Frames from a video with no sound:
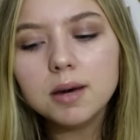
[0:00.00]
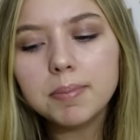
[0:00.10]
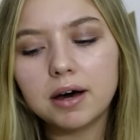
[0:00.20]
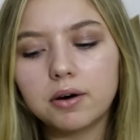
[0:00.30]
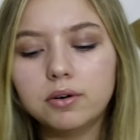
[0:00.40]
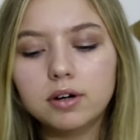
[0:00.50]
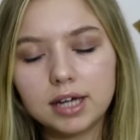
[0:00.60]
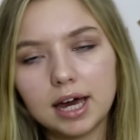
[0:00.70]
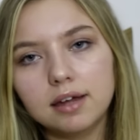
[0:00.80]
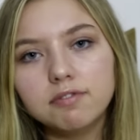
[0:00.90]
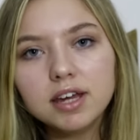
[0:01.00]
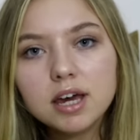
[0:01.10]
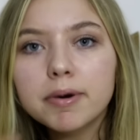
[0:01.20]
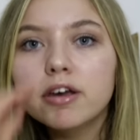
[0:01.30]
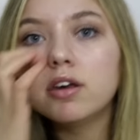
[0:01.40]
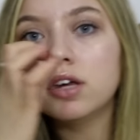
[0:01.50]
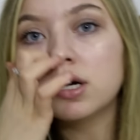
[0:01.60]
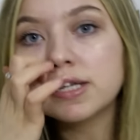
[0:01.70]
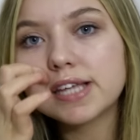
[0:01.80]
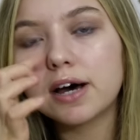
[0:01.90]
about your
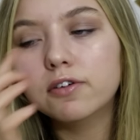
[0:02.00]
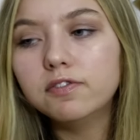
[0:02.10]
young self.